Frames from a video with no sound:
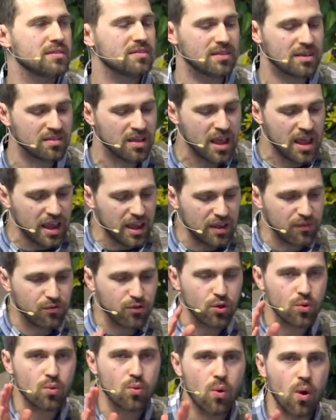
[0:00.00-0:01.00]
He says, if
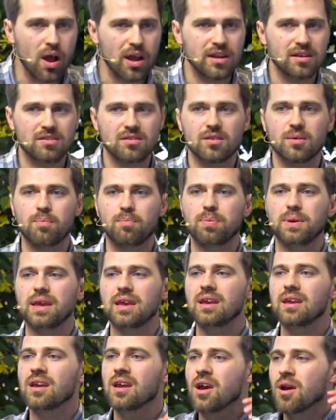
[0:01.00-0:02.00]
you want to
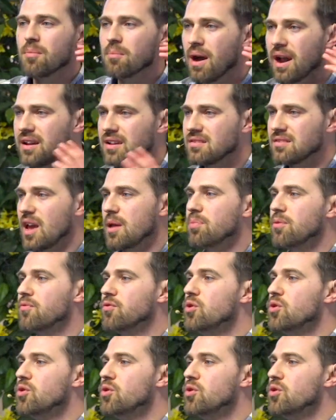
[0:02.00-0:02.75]
be my disciple,